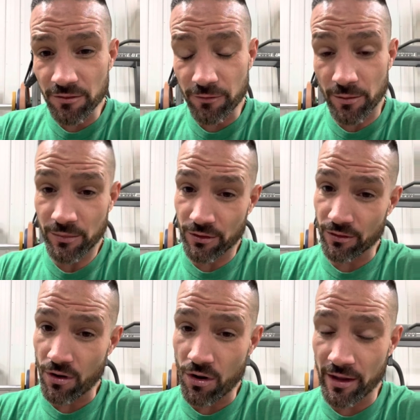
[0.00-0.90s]
from
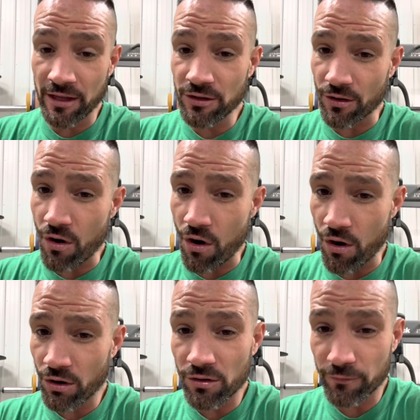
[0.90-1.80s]
your in your
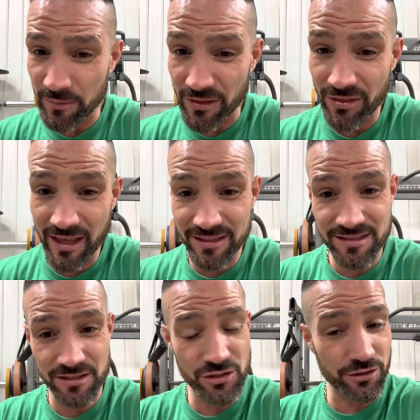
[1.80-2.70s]
heart from the things
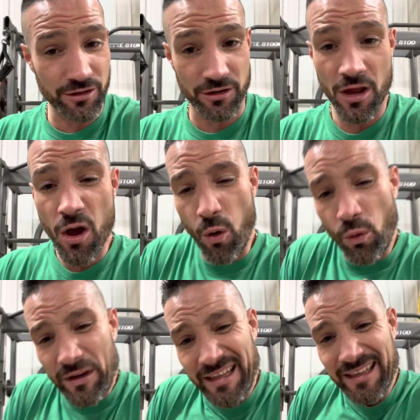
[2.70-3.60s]
that you're
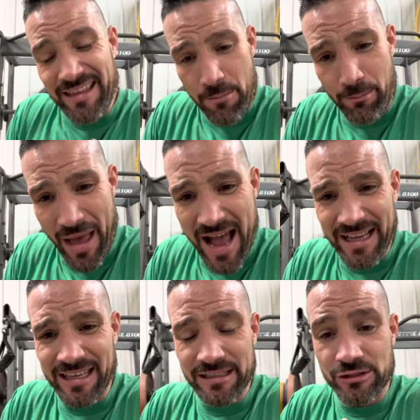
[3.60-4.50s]
holding in that
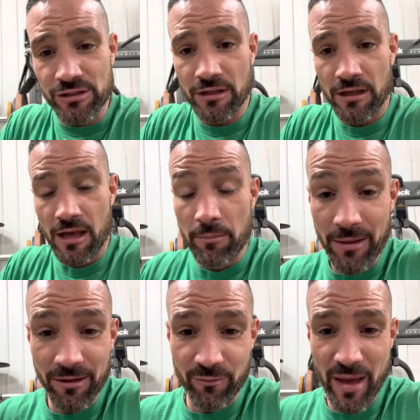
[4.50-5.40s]
baggage,
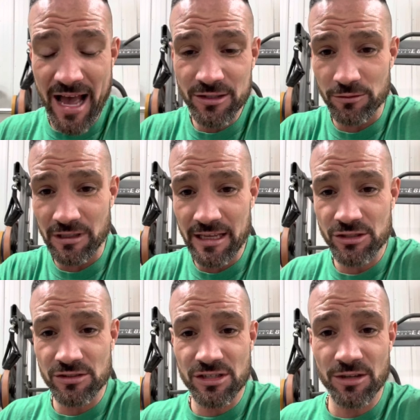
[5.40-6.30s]
maybe of past
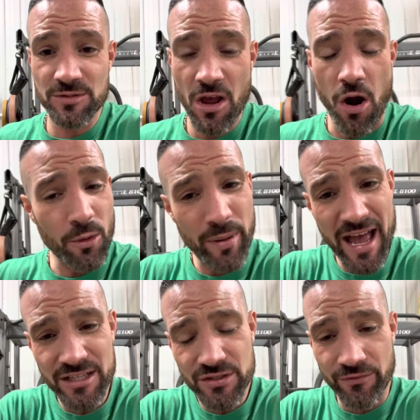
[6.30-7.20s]
relationships or
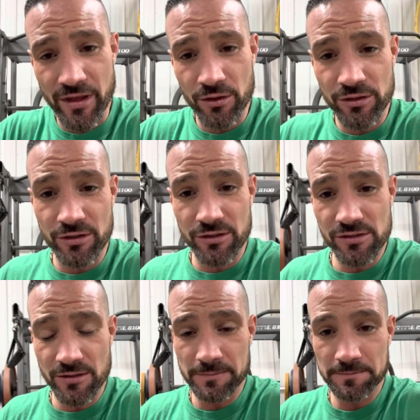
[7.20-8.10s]
past
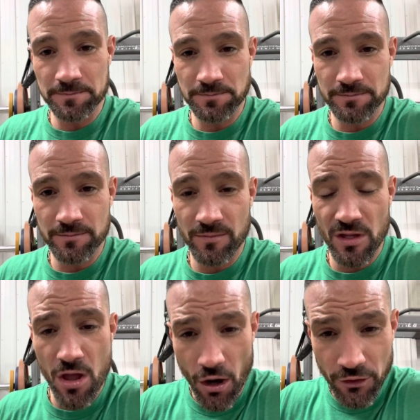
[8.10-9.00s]
failures?
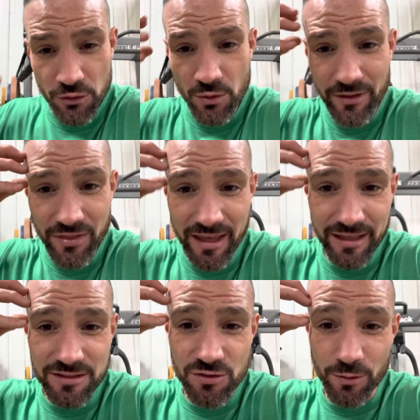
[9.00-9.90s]
Are you doing
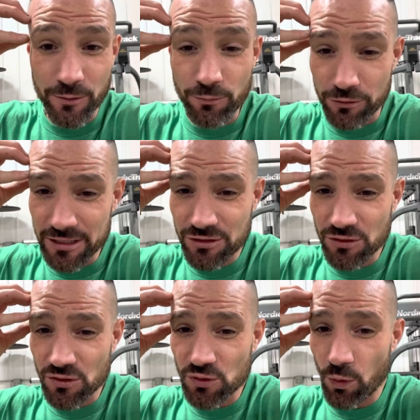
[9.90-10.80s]
things to enrich the
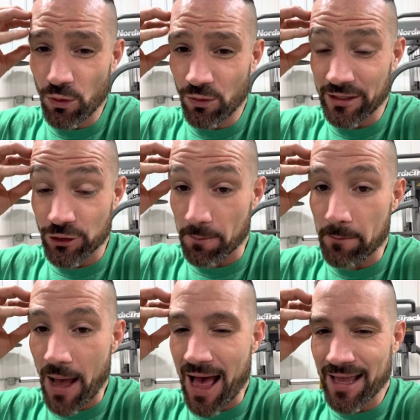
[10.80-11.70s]
soil in your
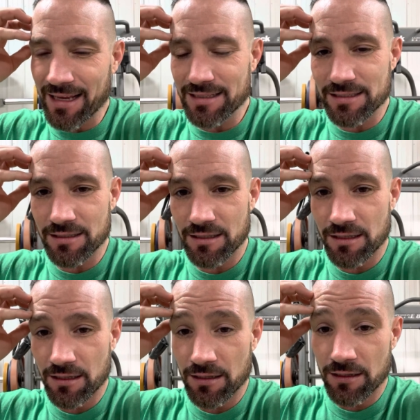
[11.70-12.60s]
mind,
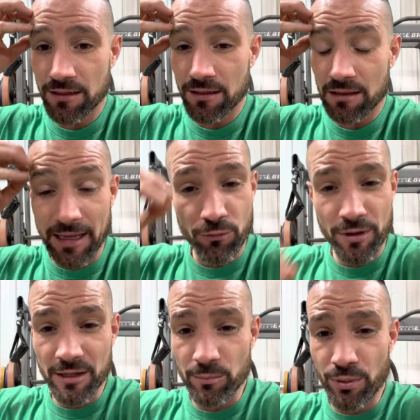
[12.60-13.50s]
like
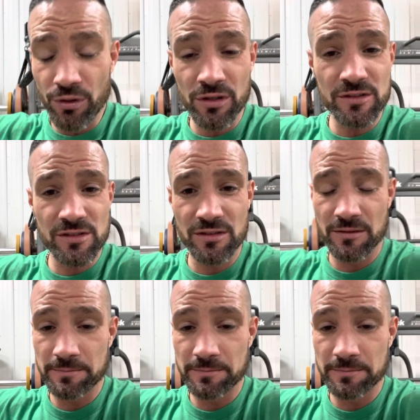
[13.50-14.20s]
reading books,